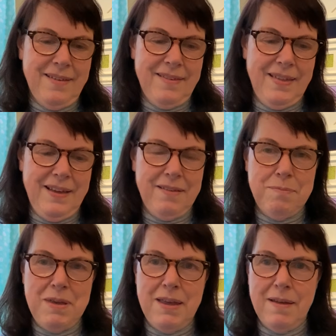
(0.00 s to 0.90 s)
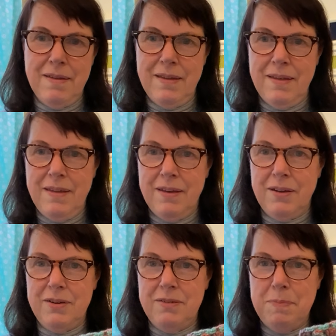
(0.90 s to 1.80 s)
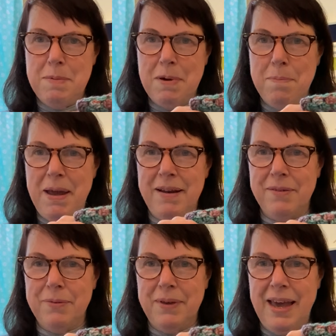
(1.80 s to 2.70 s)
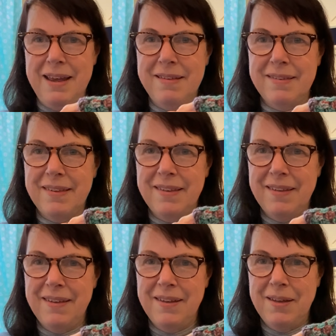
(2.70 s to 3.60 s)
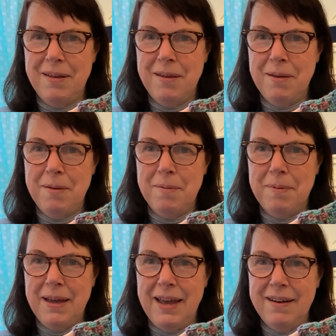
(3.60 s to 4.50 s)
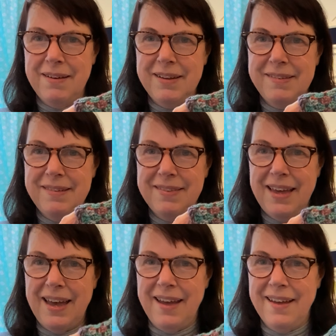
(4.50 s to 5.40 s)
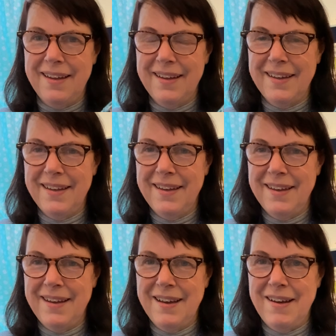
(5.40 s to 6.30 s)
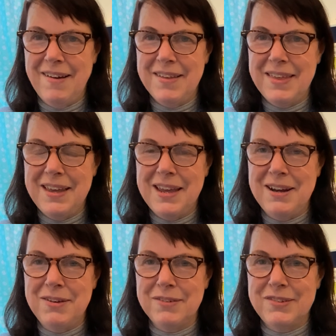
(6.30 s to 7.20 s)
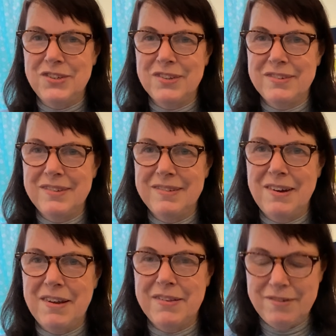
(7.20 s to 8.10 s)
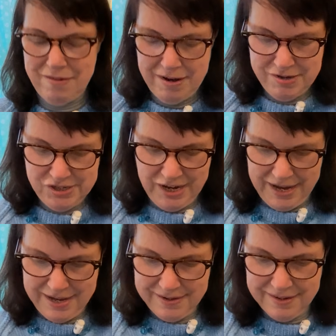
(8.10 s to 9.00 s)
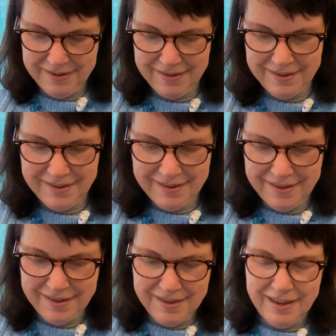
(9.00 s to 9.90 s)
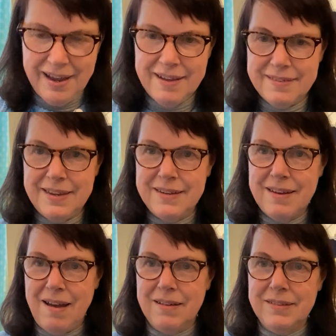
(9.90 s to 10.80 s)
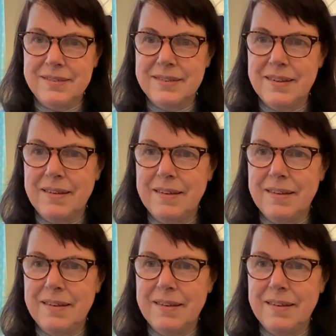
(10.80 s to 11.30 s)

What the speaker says: So that's going to be my pencil case. But how nice is that? I think it looks just as nice crocheted as it does